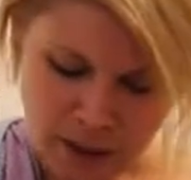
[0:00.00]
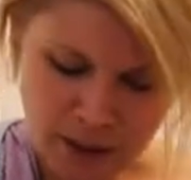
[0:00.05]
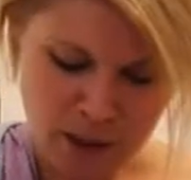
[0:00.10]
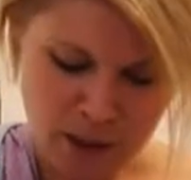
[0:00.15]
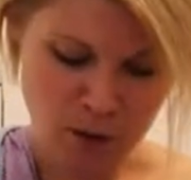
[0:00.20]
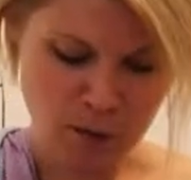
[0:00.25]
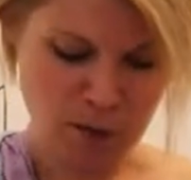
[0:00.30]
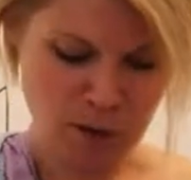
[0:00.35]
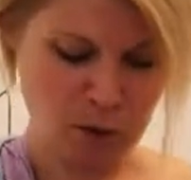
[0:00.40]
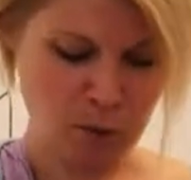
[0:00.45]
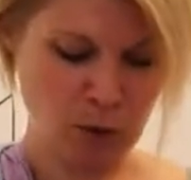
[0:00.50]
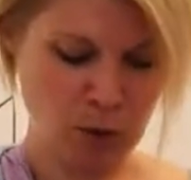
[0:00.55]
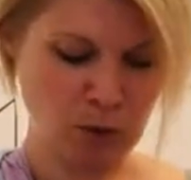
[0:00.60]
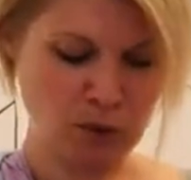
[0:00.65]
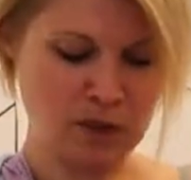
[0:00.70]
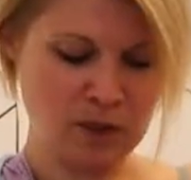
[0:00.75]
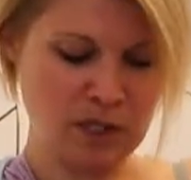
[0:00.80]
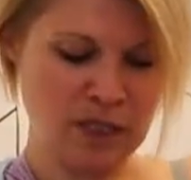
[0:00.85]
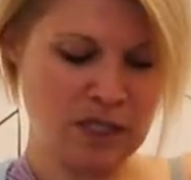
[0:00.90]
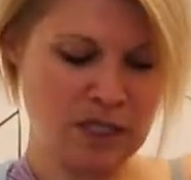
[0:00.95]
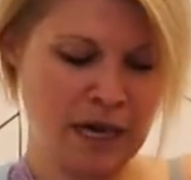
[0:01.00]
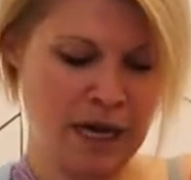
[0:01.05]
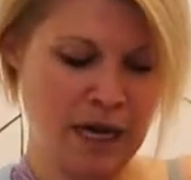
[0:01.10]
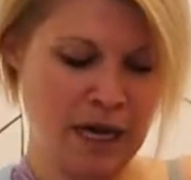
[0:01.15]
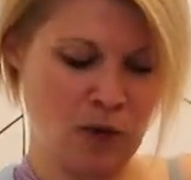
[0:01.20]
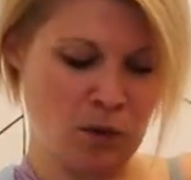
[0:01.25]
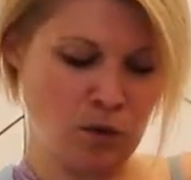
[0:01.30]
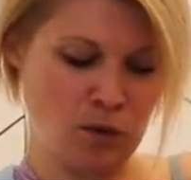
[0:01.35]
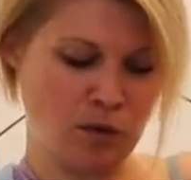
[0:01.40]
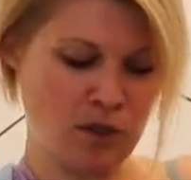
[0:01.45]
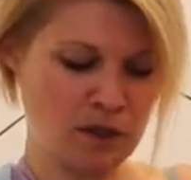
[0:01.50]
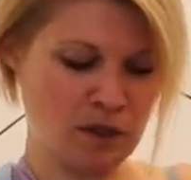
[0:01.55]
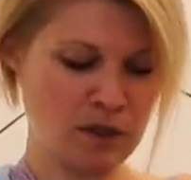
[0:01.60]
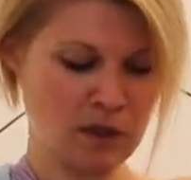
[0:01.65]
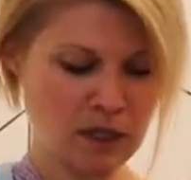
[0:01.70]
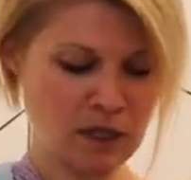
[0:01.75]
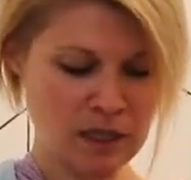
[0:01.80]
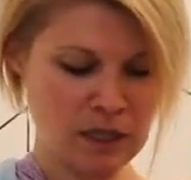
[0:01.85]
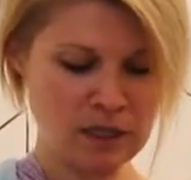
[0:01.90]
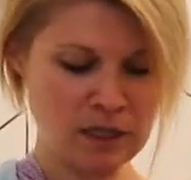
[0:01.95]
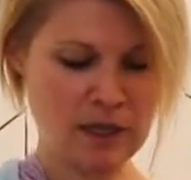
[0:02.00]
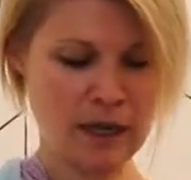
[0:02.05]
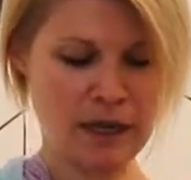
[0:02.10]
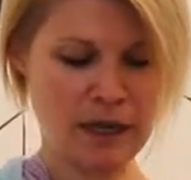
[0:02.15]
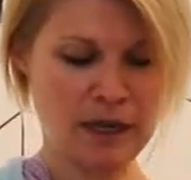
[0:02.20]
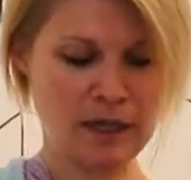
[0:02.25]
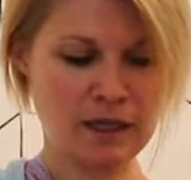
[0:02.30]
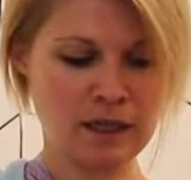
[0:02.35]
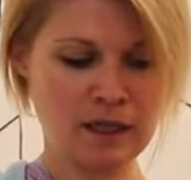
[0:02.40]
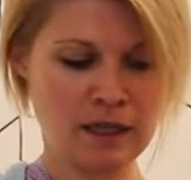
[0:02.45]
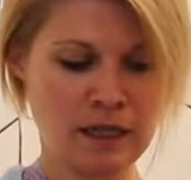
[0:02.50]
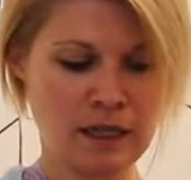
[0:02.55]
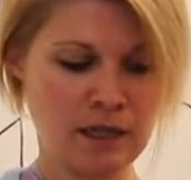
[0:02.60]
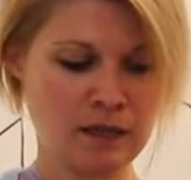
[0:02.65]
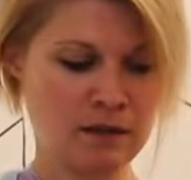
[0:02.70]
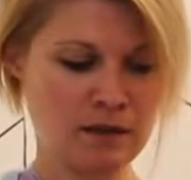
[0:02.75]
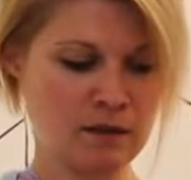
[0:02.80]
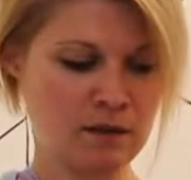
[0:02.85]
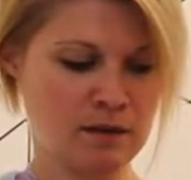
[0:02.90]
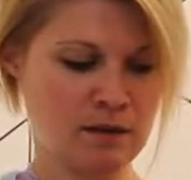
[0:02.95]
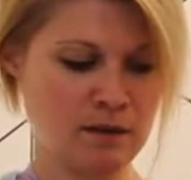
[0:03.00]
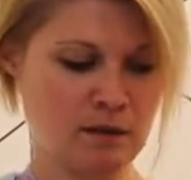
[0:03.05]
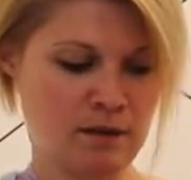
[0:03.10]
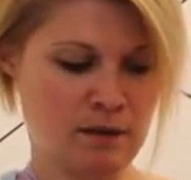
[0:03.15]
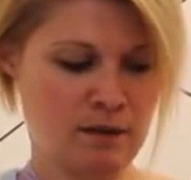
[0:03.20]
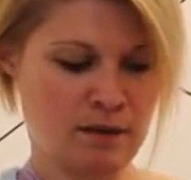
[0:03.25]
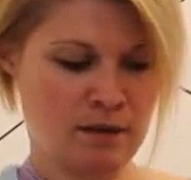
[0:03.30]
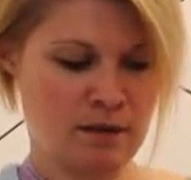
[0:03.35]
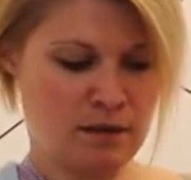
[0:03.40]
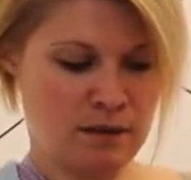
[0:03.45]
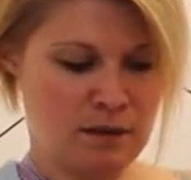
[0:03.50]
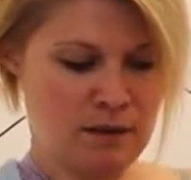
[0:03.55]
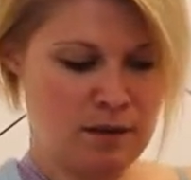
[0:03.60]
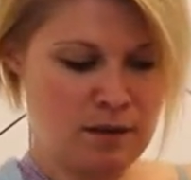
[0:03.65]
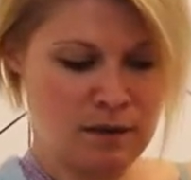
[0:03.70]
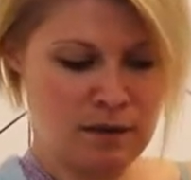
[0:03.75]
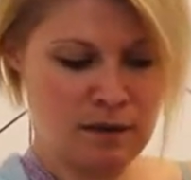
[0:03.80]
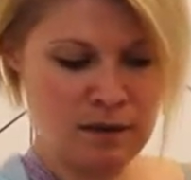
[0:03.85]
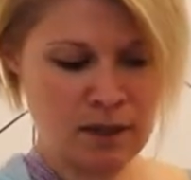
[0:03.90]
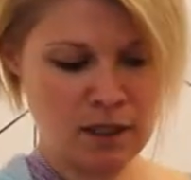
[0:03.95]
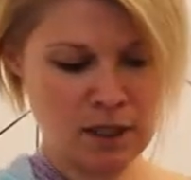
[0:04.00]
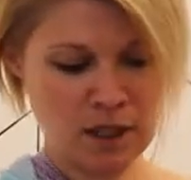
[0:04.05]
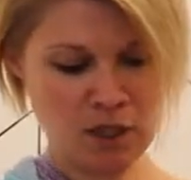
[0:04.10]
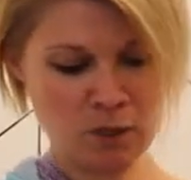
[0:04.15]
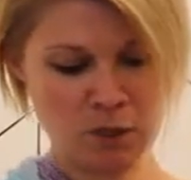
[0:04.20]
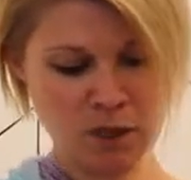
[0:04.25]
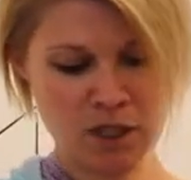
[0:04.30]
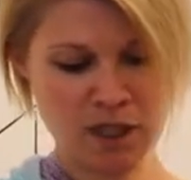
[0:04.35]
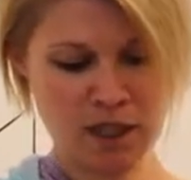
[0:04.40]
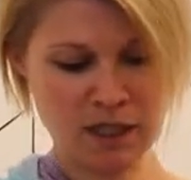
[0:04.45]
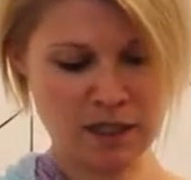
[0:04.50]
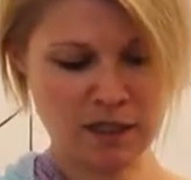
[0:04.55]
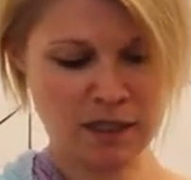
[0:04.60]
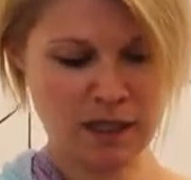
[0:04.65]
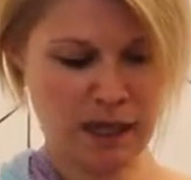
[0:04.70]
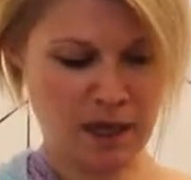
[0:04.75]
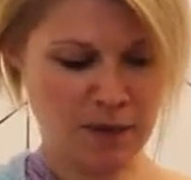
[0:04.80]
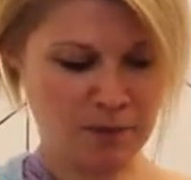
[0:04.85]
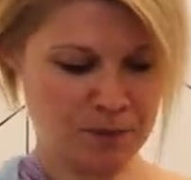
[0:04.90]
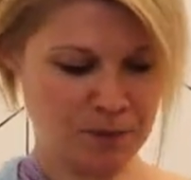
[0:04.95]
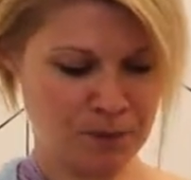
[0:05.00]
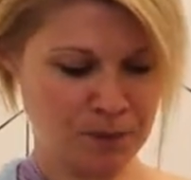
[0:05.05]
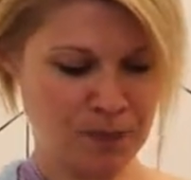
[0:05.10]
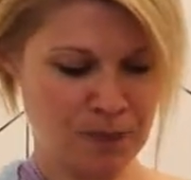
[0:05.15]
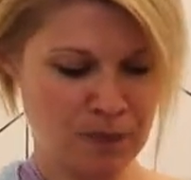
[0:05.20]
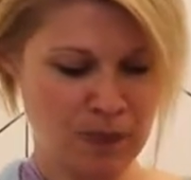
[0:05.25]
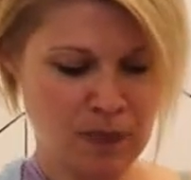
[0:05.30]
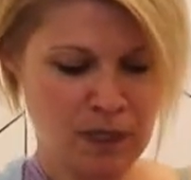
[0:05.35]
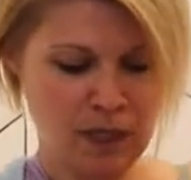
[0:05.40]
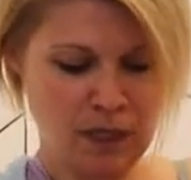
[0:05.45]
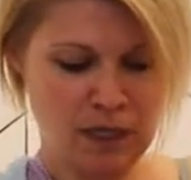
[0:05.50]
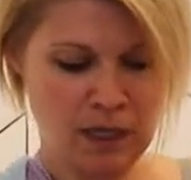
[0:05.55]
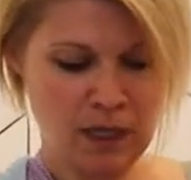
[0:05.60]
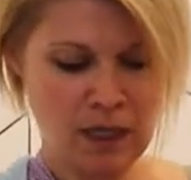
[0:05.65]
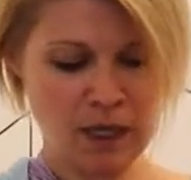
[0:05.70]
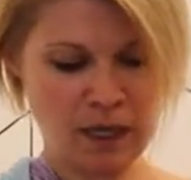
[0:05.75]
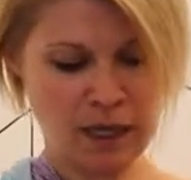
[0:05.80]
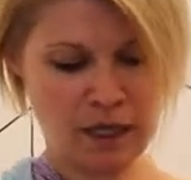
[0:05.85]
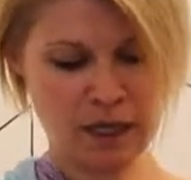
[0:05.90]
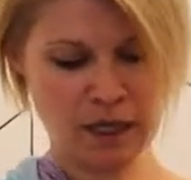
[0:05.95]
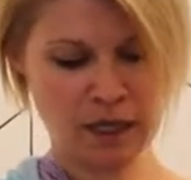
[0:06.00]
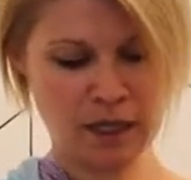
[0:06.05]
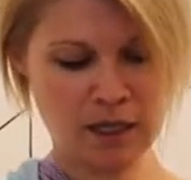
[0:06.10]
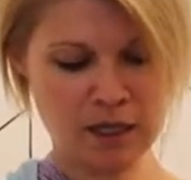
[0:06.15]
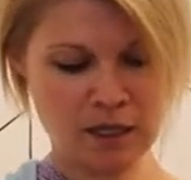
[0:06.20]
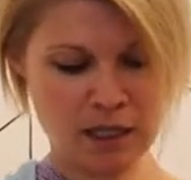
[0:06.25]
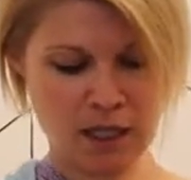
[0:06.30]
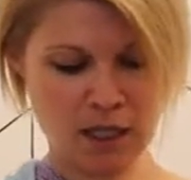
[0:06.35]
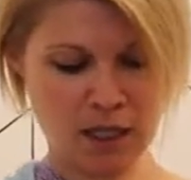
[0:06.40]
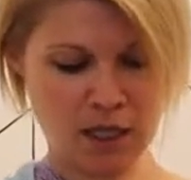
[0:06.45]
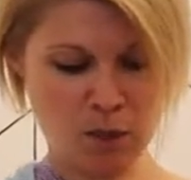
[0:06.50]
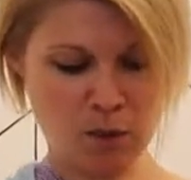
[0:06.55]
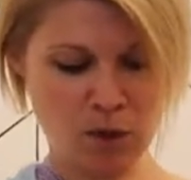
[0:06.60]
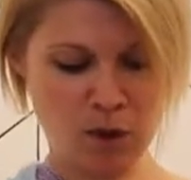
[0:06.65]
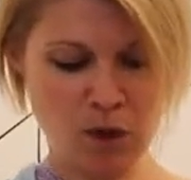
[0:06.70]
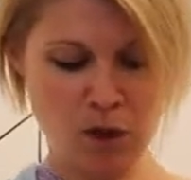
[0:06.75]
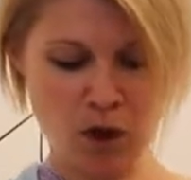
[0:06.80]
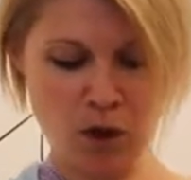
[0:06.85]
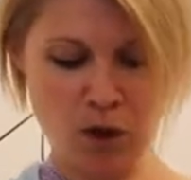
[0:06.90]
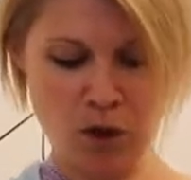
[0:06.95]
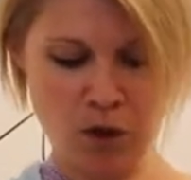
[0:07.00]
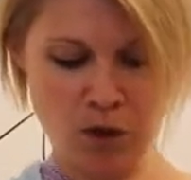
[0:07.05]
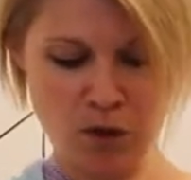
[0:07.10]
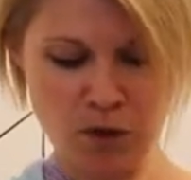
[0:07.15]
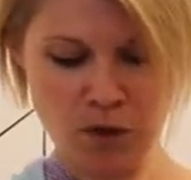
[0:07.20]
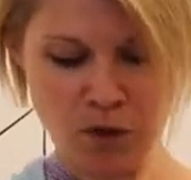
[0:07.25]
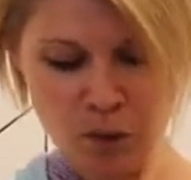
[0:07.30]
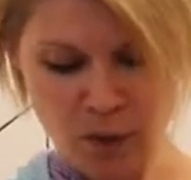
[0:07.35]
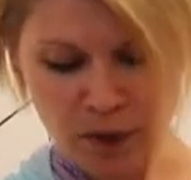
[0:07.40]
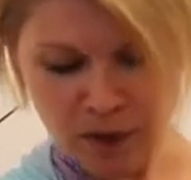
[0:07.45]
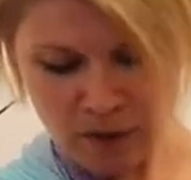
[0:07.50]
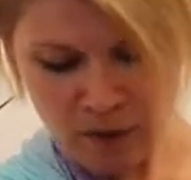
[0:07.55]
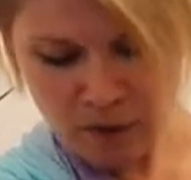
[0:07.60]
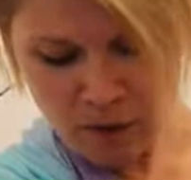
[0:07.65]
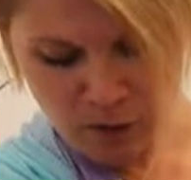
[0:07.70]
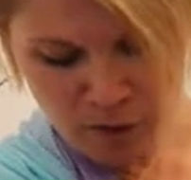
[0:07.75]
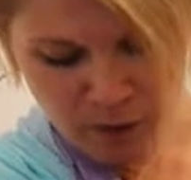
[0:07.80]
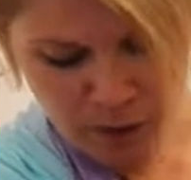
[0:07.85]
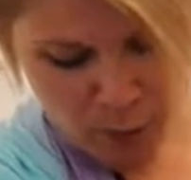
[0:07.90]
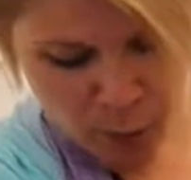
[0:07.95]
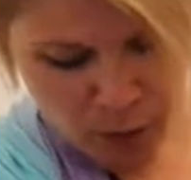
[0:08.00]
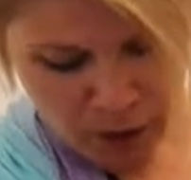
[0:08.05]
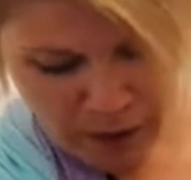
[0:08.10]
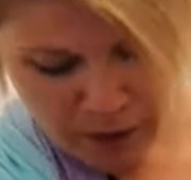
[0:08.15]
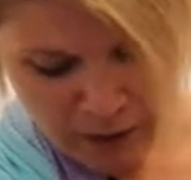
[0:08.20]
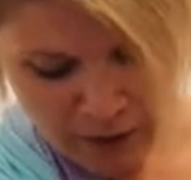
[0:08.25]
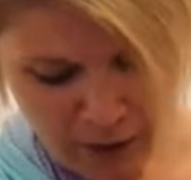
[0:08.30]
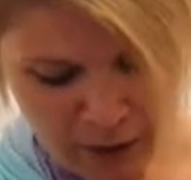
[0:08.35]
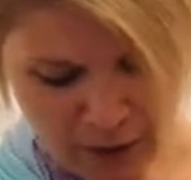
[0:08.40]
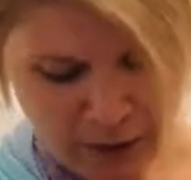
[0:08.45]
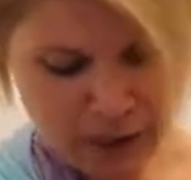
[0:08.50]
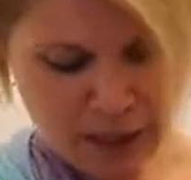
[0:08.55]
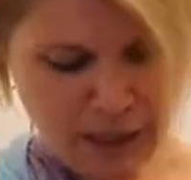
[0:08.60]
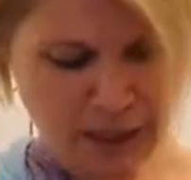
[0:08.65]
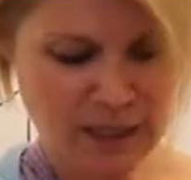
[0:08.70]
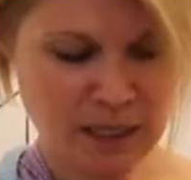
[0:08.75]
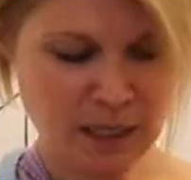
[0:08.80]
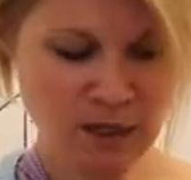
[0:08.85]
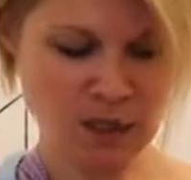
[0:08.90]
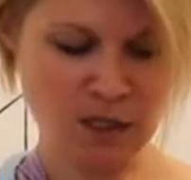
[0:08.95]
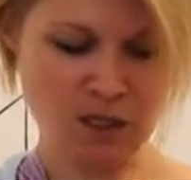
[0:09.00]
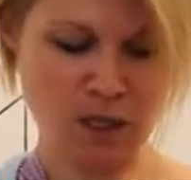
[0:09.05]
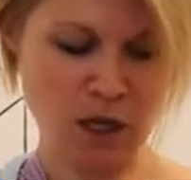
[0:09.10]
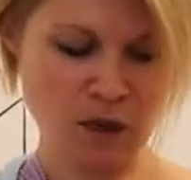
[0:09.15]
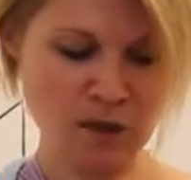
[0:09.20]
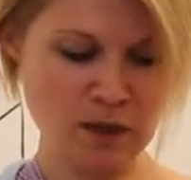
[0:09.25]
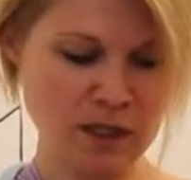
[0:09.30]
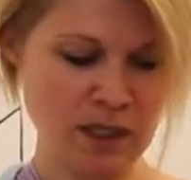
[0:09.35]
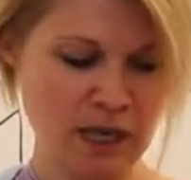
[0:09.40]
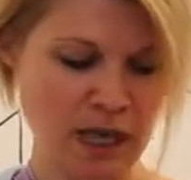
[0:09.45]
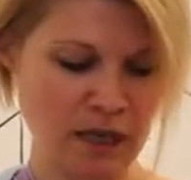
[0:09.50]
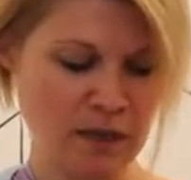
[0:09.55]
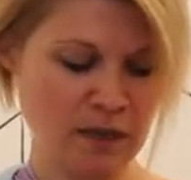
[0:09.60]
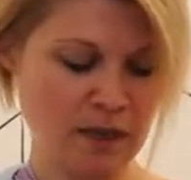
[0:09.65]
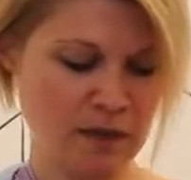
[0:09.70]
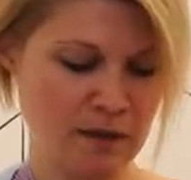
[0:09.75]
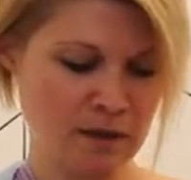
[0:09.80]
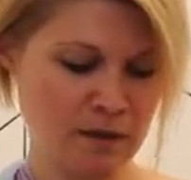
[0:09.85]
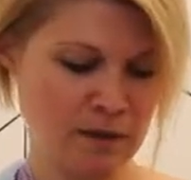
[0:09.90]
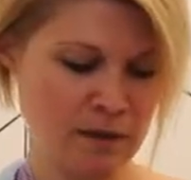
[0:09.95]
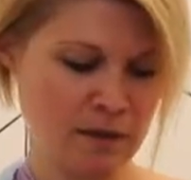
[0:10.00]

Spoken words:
and so I'm going to pull down diagonally to adjust that. And then continue along the width of the fabric until there's no slack.